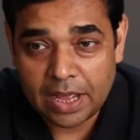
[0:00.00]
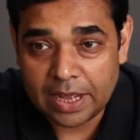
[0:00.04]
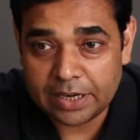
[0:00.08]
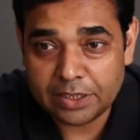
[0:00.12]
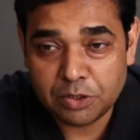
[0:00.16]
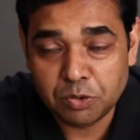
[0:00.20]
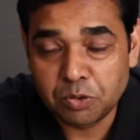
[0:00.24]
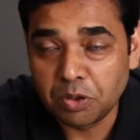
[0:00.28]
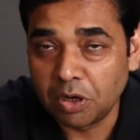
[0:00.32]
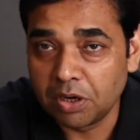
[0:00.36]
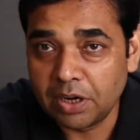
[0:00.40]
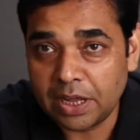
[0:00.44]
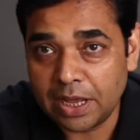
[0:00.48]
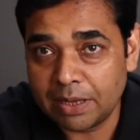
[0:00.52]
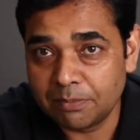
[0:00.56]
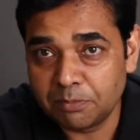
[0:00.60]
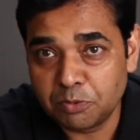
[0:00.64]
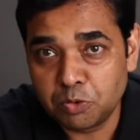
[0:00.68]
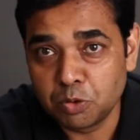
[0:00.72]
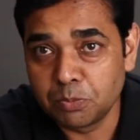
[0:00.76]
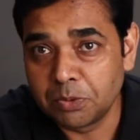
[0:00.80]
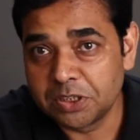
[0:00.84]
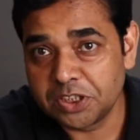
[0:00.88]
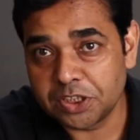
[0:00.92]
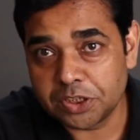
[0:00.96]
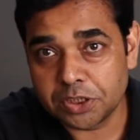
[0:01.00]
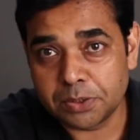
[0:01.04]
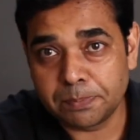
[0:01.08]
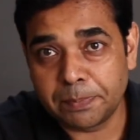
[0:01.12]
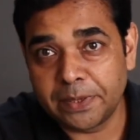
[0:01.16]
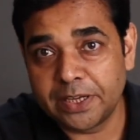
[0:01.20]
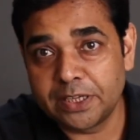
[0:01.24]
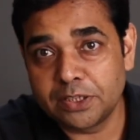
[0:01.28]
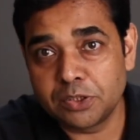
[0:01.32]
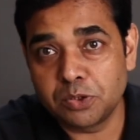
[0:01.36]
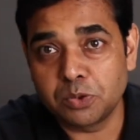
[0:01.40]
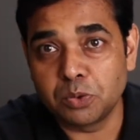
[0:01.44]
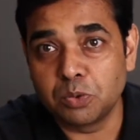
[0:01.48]
and you don't have too much
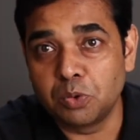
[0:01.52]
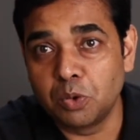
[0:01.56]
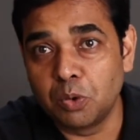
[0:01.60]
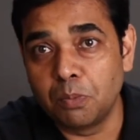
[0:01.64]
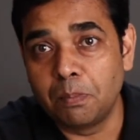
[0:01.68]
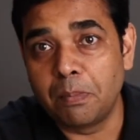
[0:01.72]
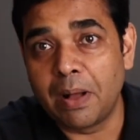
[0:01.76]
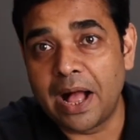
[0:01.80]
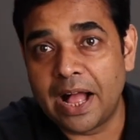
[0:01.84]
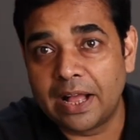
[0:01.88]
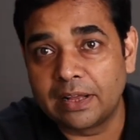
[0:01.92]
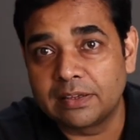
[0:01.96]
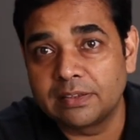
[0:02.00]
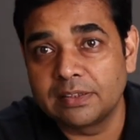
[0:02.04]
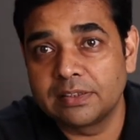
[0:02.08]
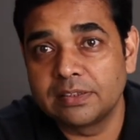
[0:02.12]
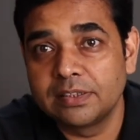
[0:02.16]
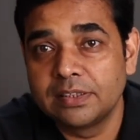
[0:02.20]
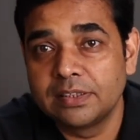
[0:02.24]
space to go back.